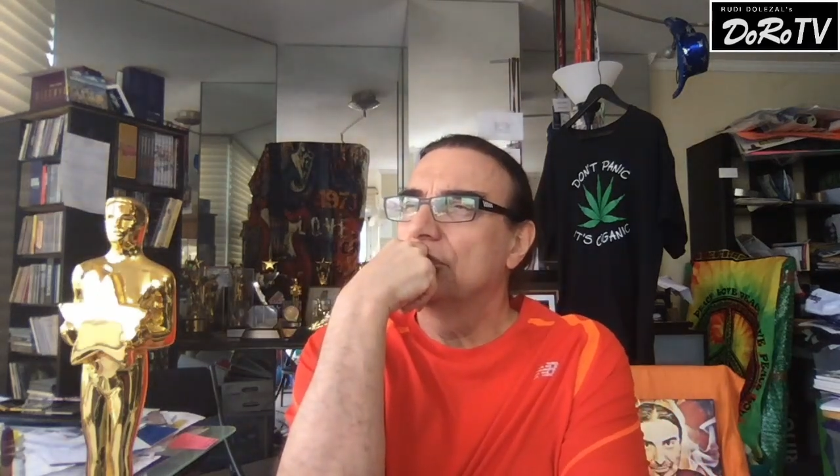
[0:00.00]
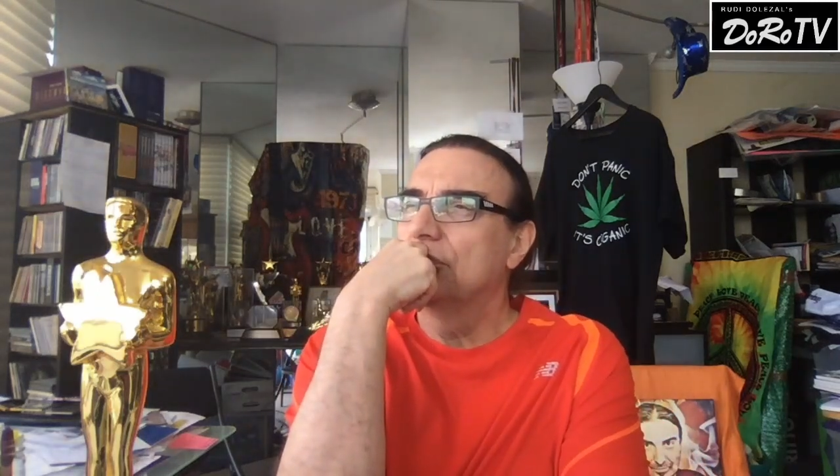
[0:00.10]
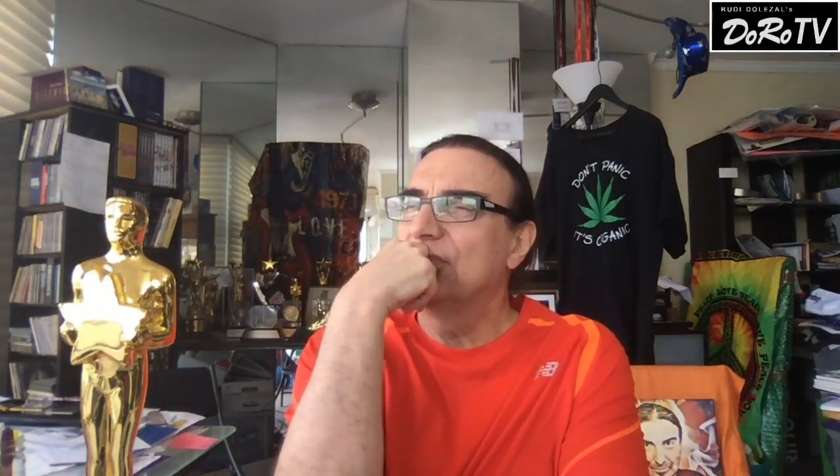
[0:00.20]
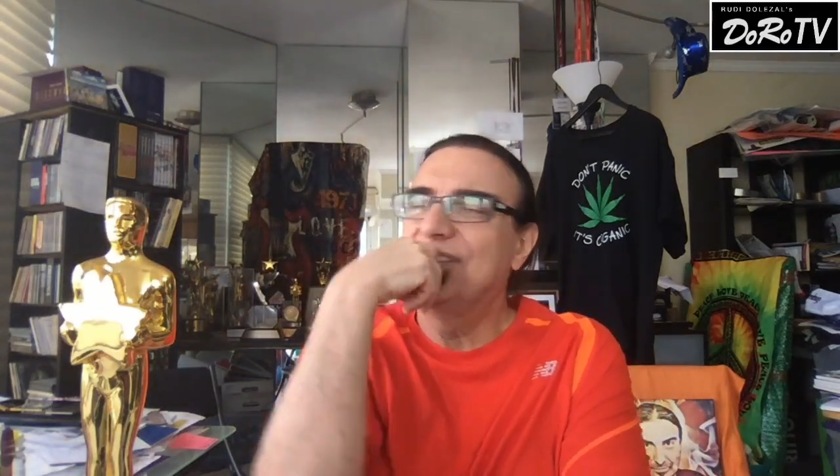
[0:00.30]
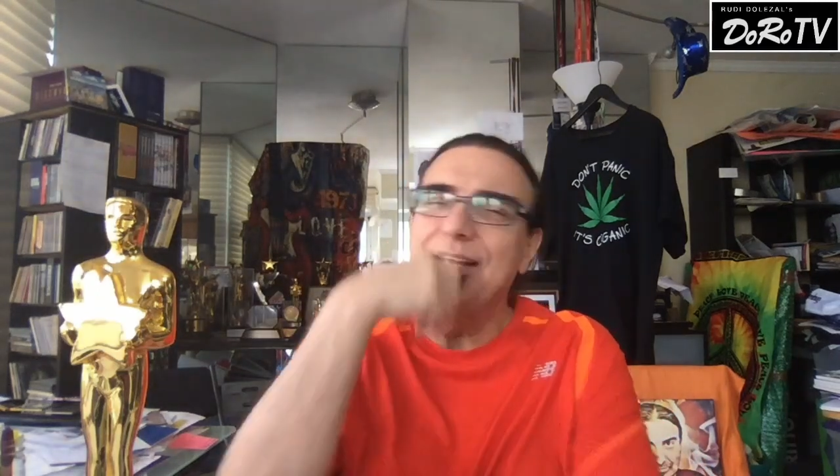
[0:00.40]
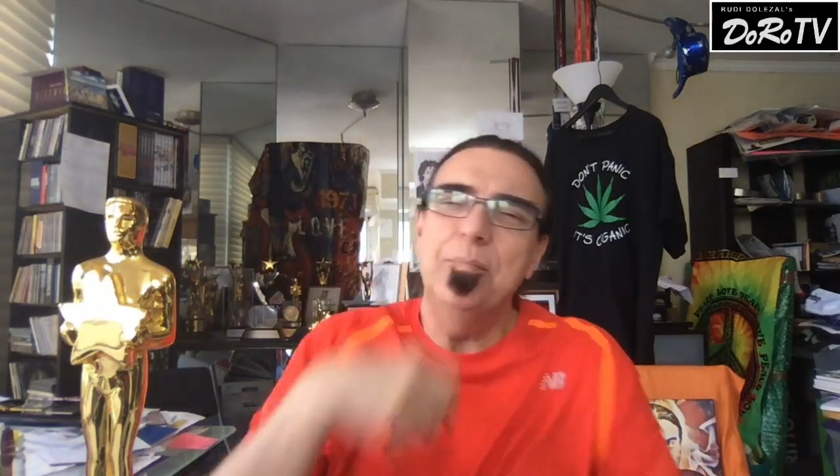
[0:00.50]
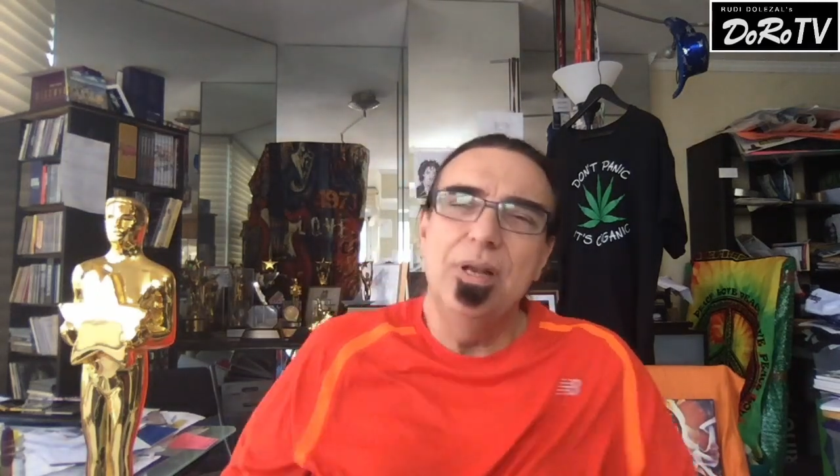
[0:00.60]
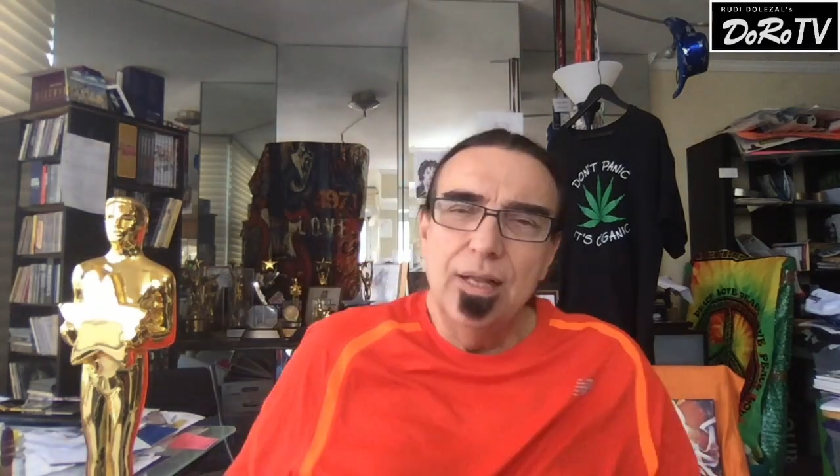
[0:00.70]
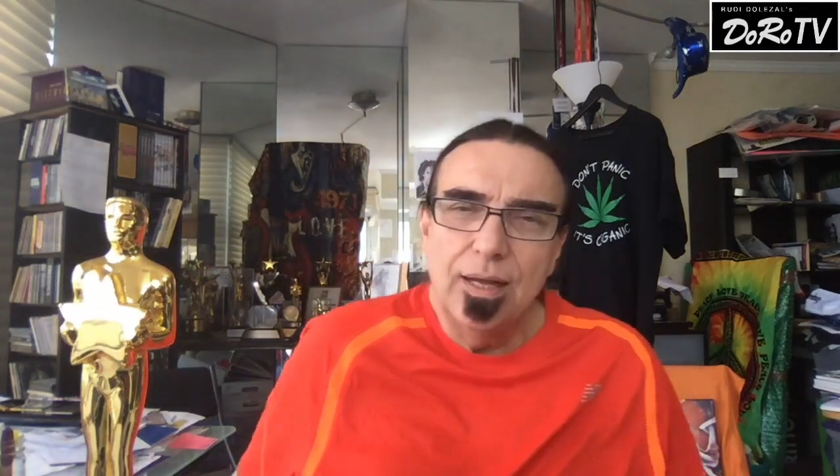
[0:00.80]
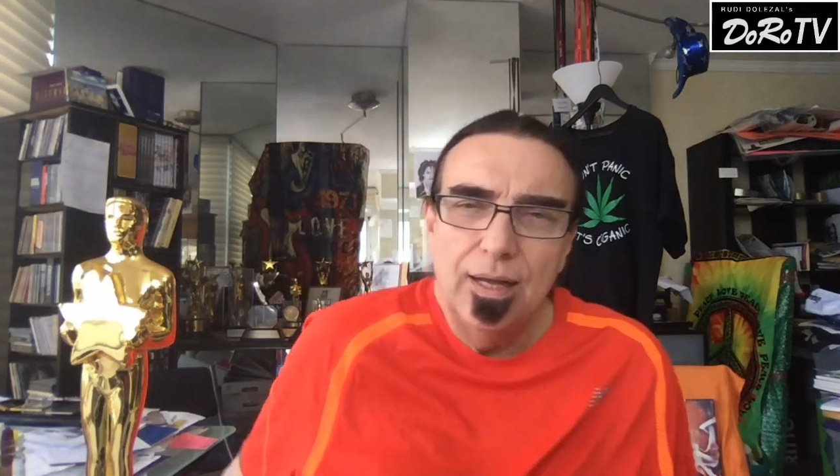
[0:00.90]

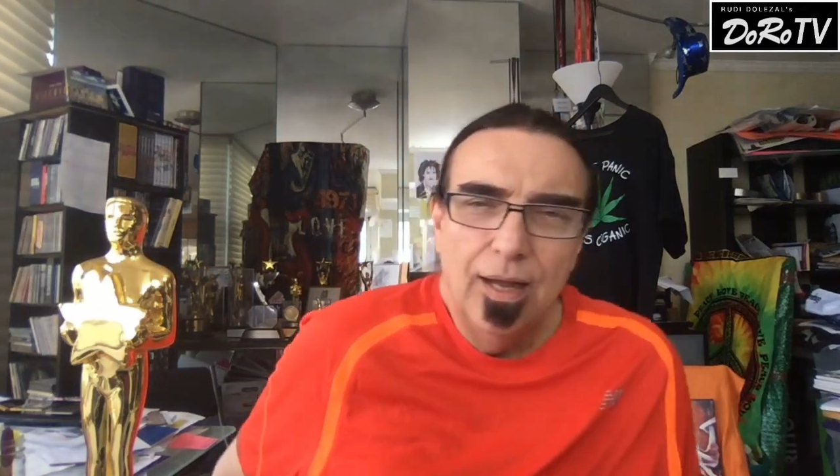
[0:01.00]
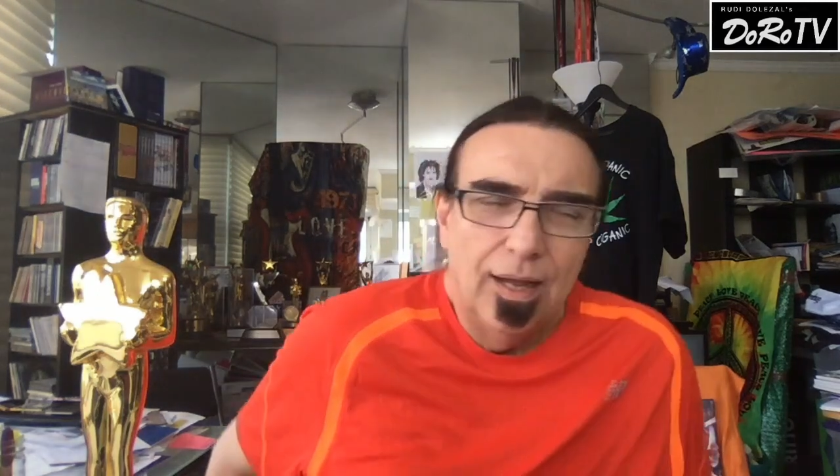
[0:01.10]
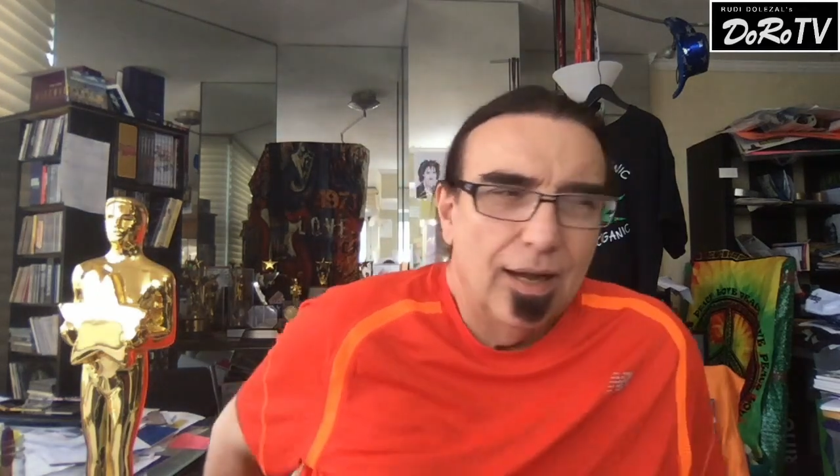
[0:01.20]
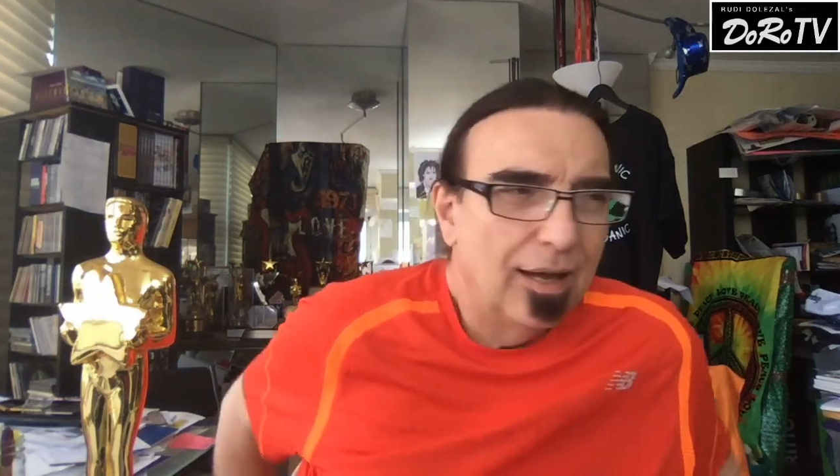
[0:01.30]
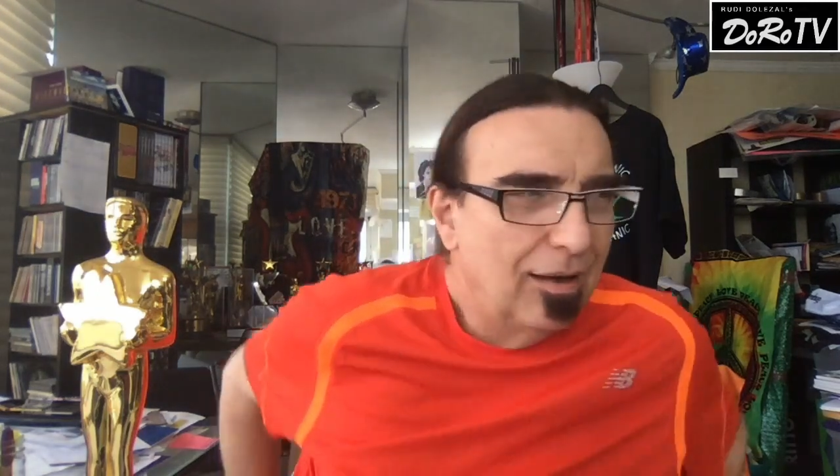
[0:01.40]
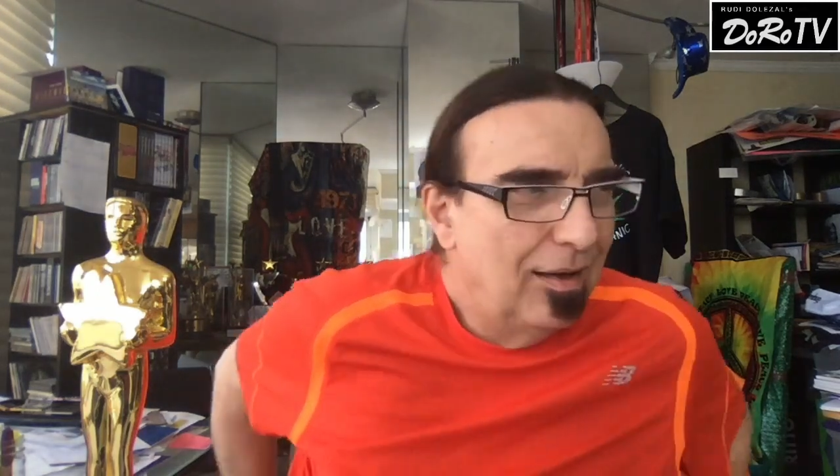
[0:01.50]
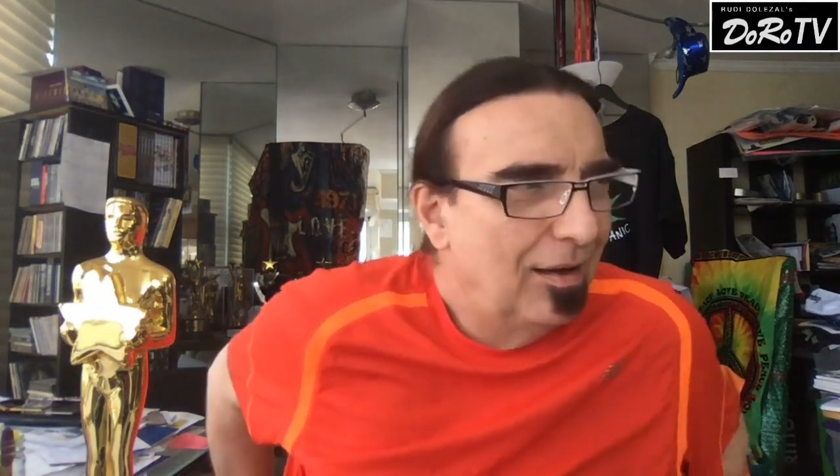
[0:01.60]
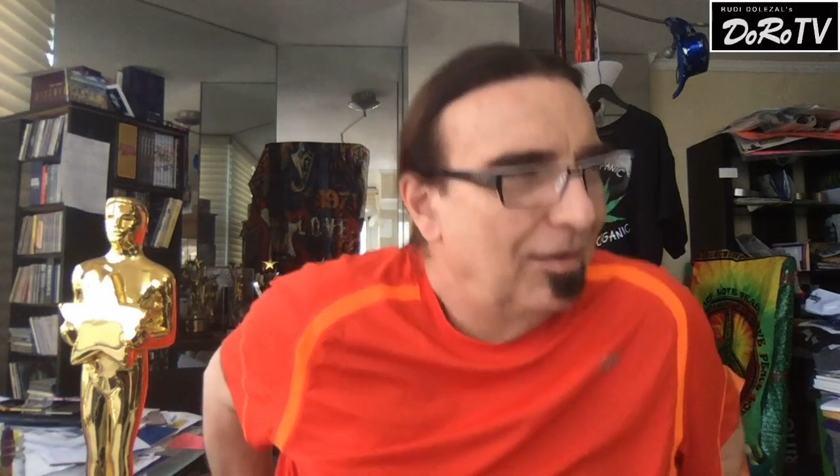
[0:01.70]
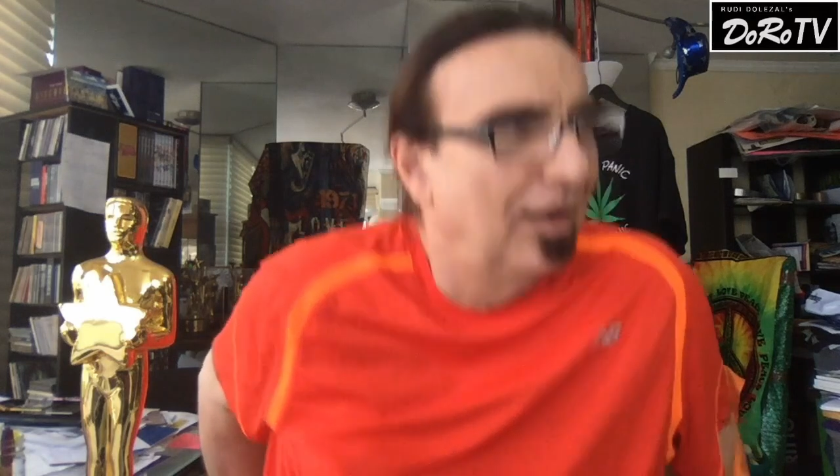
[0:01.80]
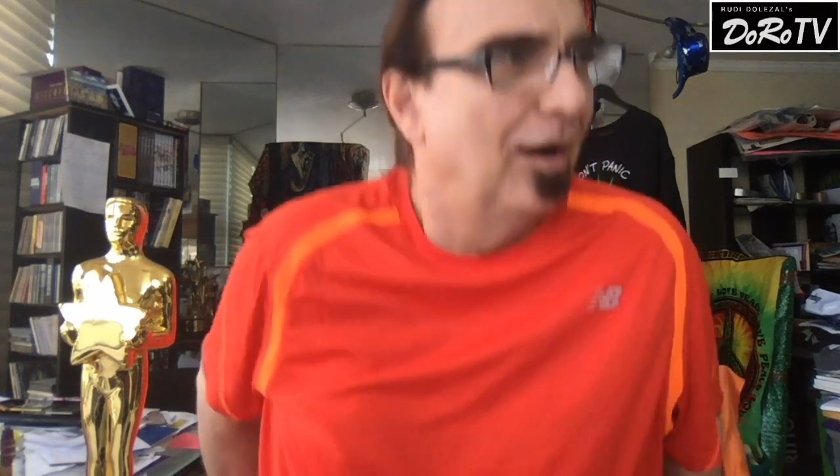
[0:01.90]
similar.
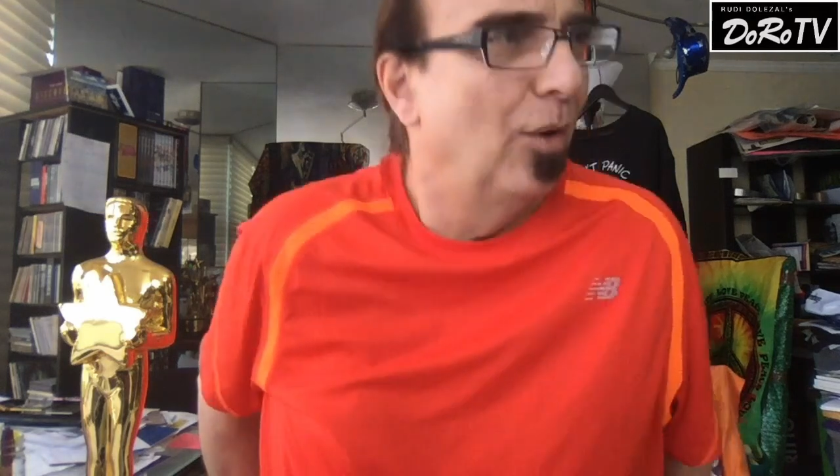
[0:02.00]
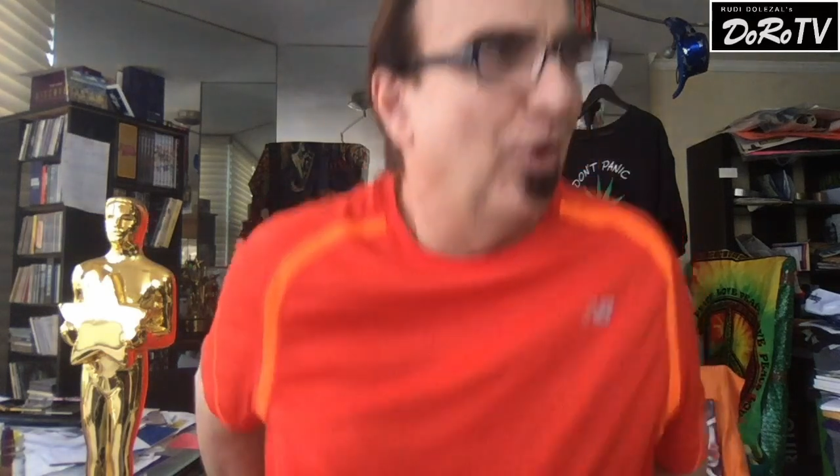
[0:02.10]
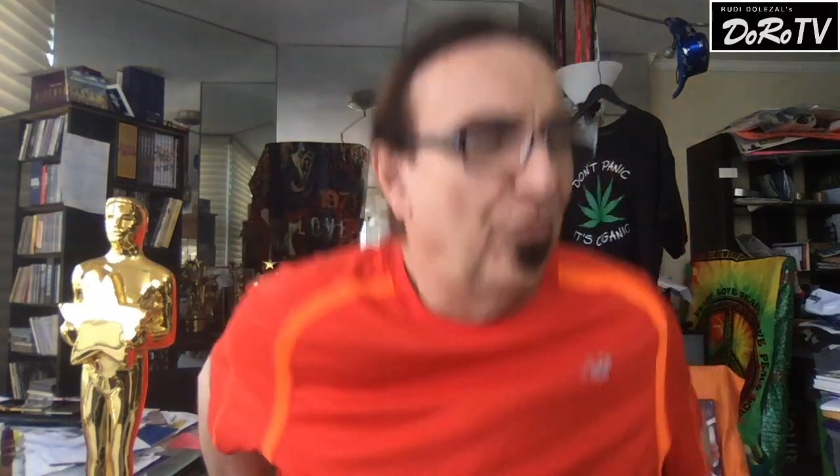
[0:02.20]
Well,